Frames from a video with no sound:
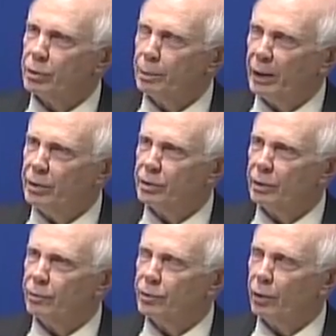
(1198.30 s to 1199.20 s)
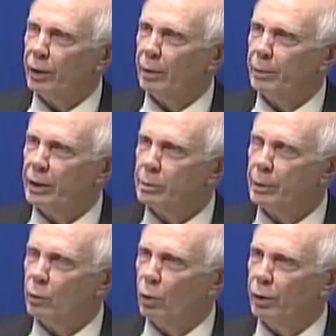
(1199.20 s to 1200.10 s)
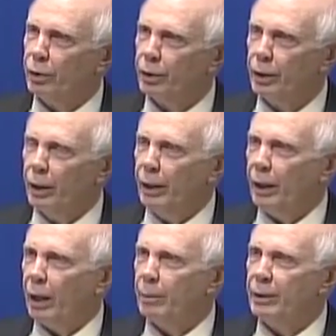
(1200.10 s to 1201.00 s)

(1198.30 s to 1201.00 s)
expensive, so that makes me wonder how